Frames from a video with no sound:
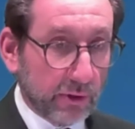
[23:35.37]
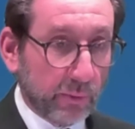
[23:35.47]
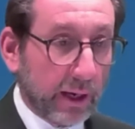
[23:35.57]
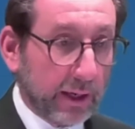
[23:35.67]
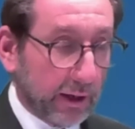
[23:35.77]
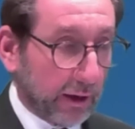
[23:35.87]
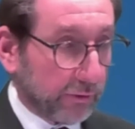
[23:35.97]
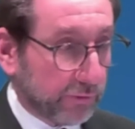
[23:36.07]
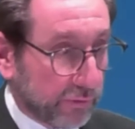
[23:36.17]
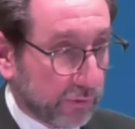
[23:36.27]
well enough
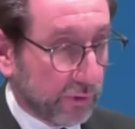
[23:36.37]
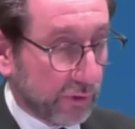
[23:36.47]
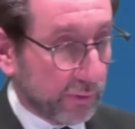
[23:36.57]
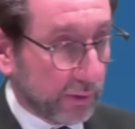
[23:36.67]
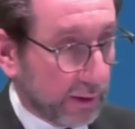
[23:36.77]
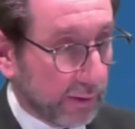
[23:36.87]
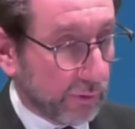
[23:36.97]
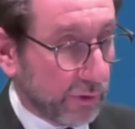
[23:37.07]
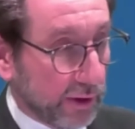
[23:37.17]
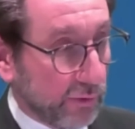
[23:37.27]

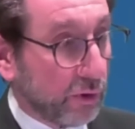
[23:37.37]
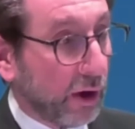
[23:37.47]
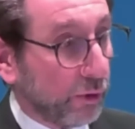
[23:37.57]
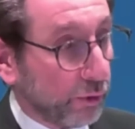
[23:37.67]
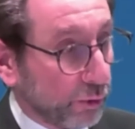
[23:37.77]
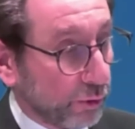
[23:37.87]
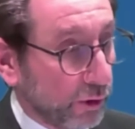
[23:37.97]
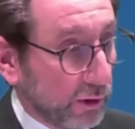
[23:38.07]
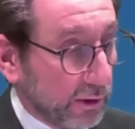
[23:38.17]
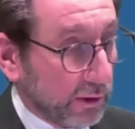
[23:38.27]
the role
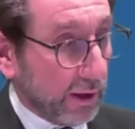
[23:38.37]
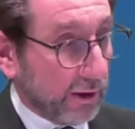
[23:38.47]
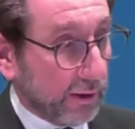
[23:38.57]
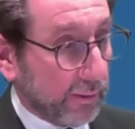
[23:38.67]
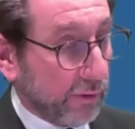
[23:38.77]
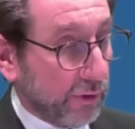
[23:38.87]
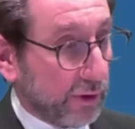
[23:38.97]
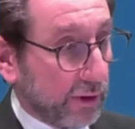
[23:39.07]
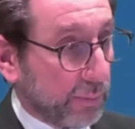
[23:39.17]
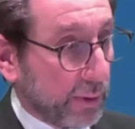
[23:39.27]

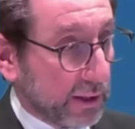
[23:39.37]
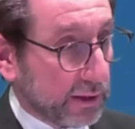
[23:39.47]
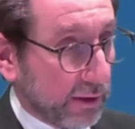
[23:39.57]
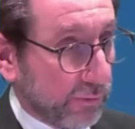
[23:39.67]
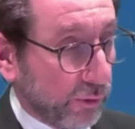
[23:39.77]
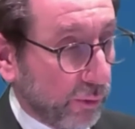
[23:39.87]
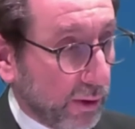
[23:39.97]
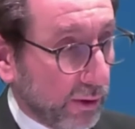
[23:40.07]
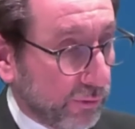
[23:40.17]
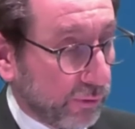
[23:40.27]
that BS
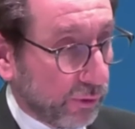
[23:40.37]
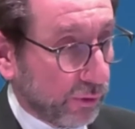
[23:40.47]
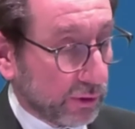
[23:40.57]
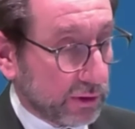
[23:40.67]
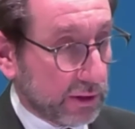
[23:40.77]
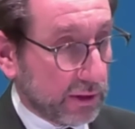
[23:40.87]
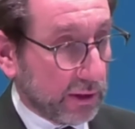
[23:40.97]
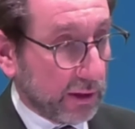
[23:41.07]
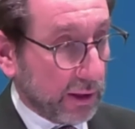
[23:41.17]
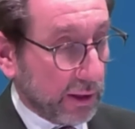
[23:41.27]
8414
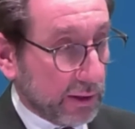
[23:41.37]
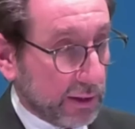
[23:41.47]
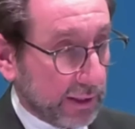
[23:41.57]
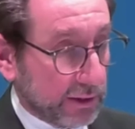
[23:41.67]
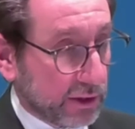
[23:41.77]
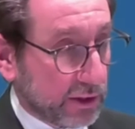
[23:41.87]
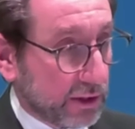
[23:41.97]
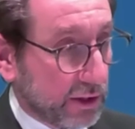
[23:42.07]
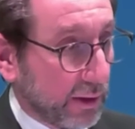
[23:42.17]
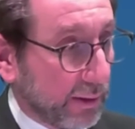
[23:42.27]
tests
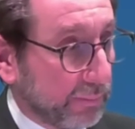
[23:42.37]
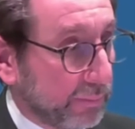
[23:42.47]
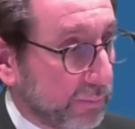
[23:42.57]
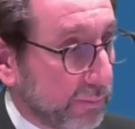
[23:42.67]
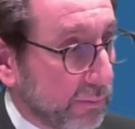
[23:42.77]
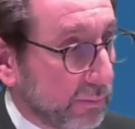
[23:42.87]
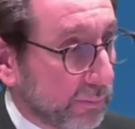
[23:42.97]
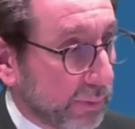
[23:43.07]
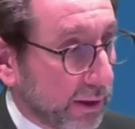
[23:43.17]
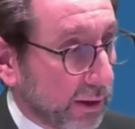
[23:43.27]
to a
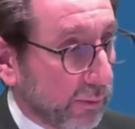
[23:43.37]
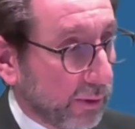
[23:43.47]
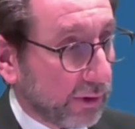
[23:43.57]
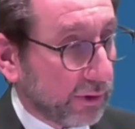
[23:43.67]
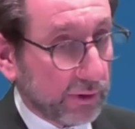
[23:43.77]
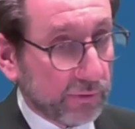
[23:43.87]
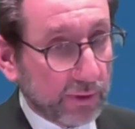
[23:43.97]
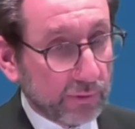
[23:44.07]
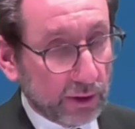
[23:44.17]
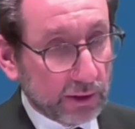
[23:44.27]
BR
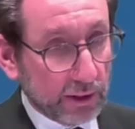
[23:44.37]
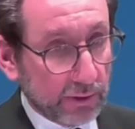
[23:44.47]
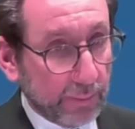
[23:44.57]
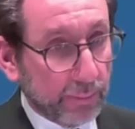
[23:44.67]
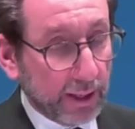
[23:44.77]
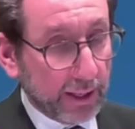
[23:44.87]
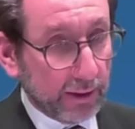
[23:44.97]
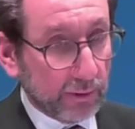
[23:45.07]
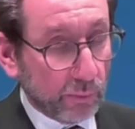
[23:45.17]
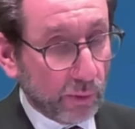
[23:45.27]
135 criteria
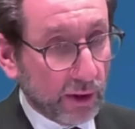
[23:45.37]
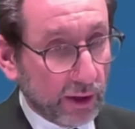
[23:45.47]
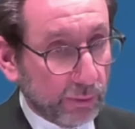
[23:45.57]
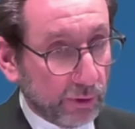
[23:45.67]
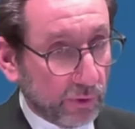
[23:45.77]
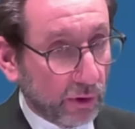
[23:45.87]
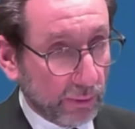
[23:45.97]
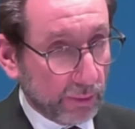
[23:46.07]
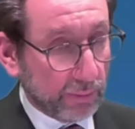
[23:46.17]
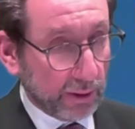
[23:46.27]
play within approved
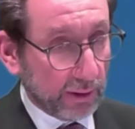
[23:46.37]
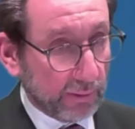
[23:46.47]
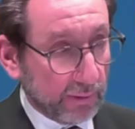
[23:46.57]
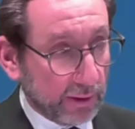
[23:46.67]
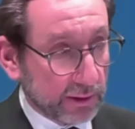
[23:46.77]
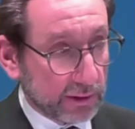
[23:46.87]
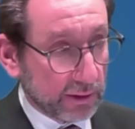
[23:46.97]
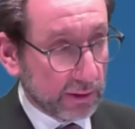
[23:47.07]
document B, yes?